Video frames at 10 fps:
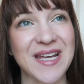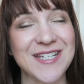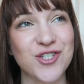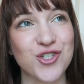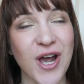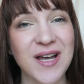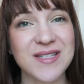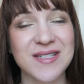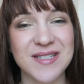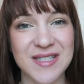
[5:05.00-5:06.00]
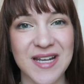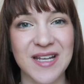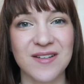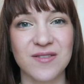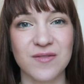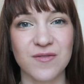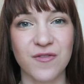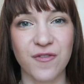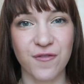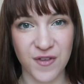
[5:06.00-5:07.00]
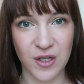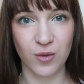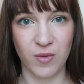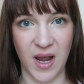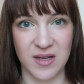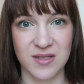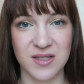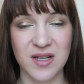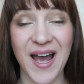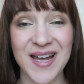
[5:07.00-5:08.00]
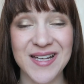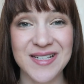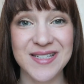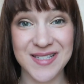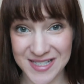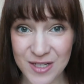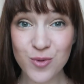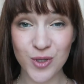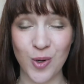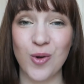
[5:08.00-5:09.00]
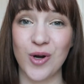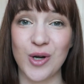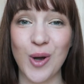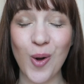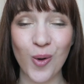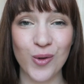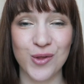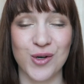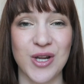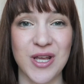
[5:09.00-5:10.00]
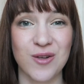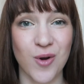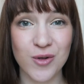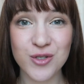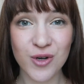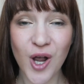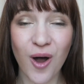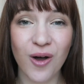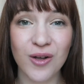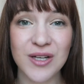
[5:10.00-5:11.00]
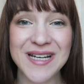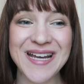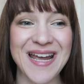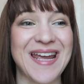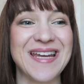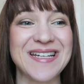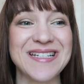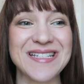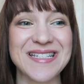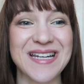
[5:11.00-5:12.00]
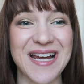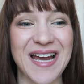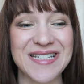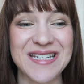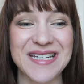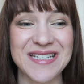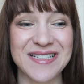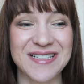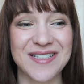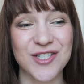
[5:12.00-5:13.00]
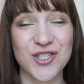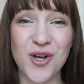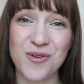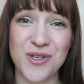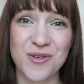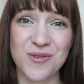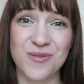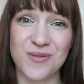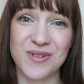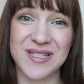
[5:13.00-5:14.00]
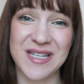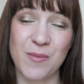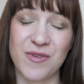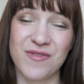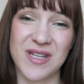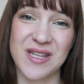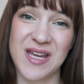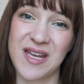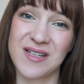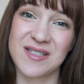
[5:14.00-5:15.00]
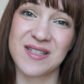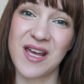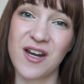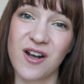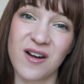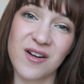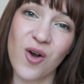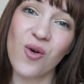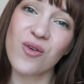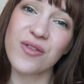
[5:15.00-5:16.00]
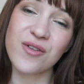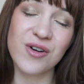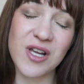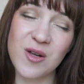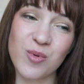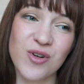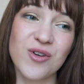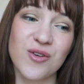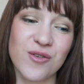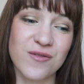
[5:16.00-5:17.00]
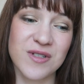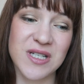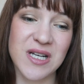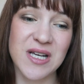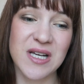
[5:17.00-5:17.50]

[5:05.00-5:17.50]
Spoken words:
it just didn't feel right. I did record a Whole30 grocery haul and I didn't show you some of the things that aren't Whole30 approved.